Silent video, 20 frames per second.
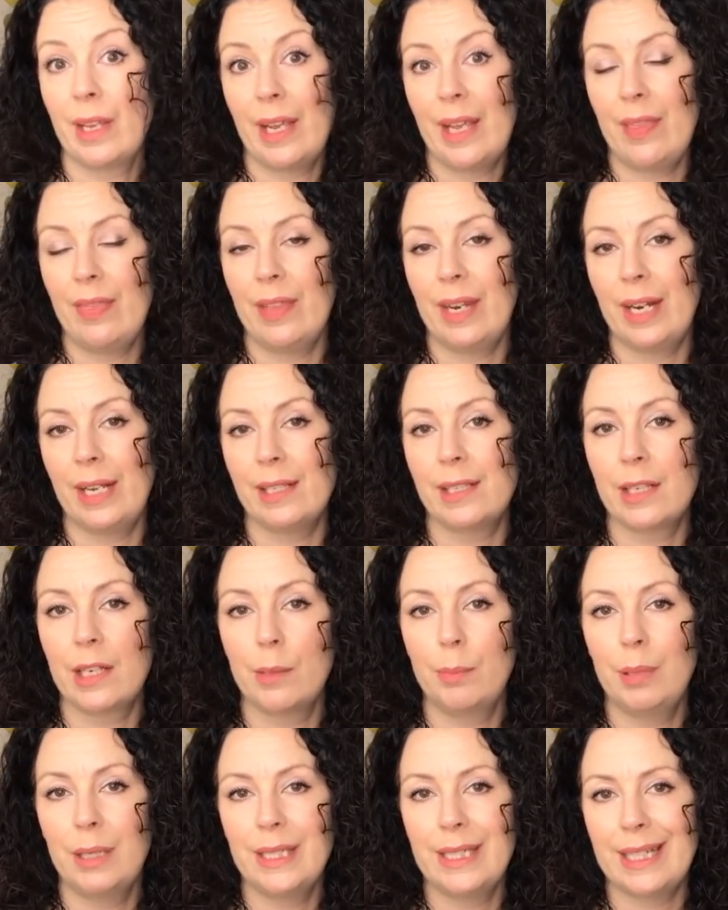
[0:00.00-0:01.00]
in the next
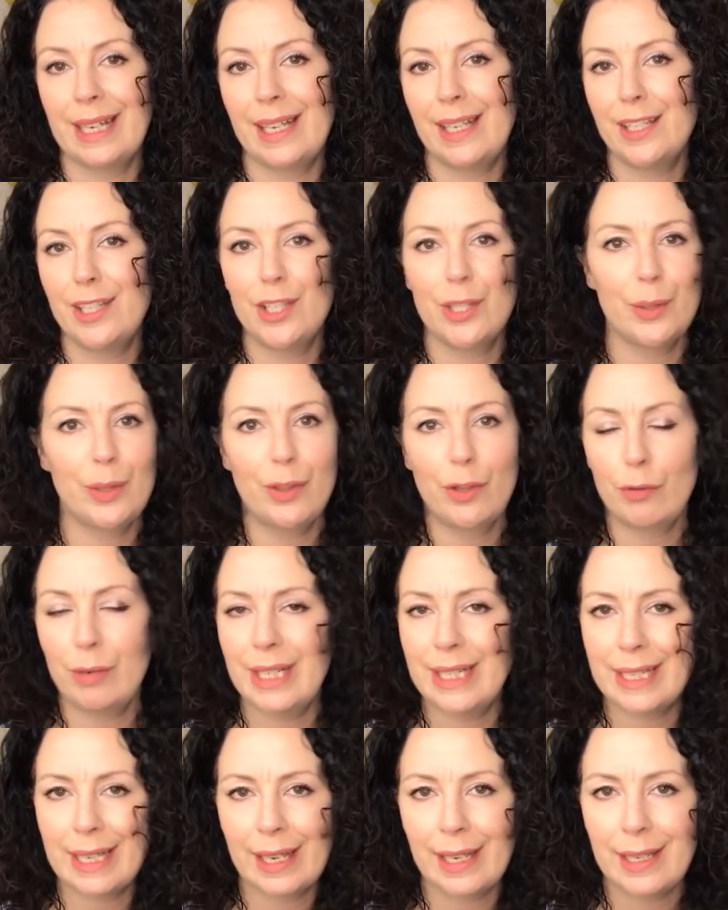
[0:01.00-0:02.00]
couple of days, 2 or 3
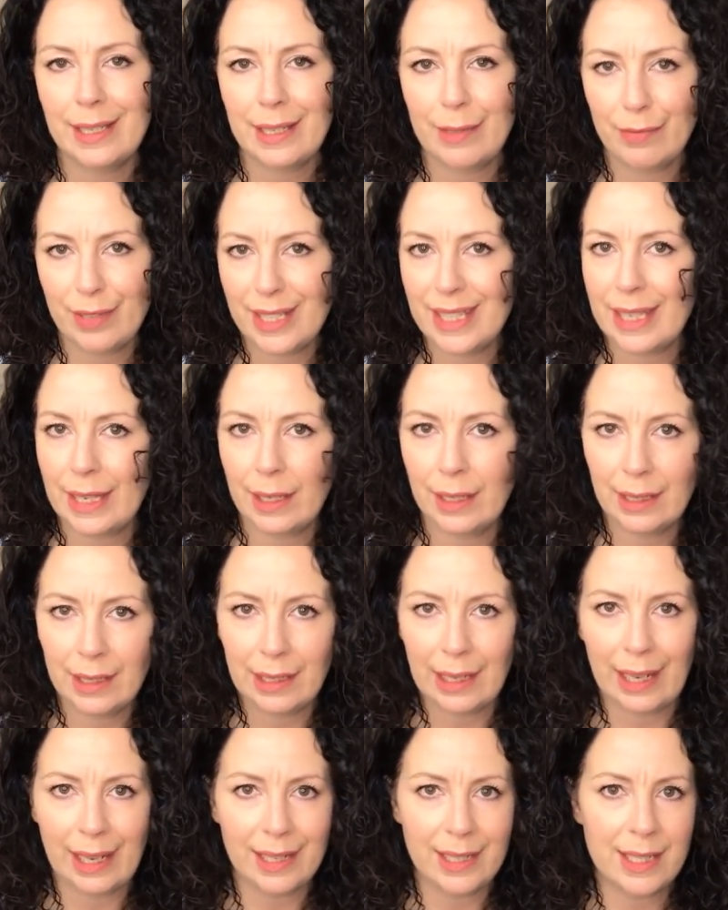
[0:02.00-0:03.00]
days if it's second
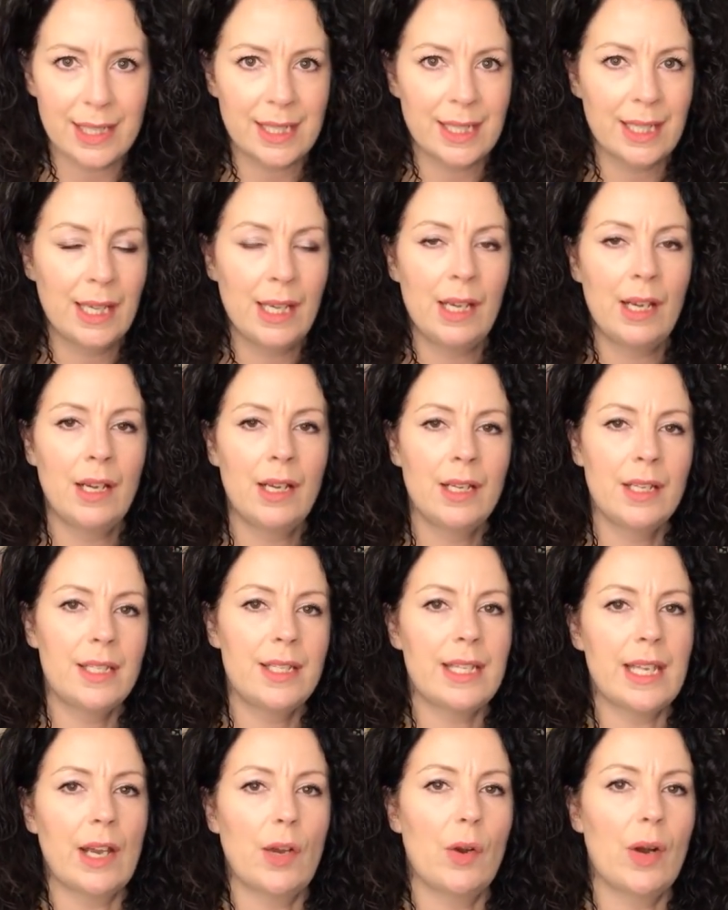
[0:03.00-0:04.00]
class.
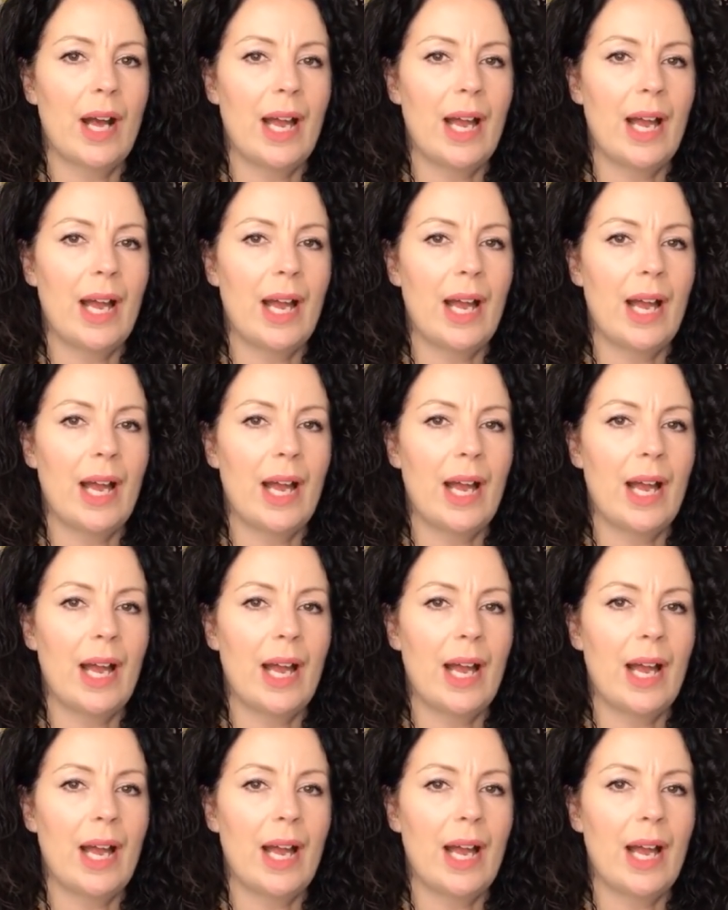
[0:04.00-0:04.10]
So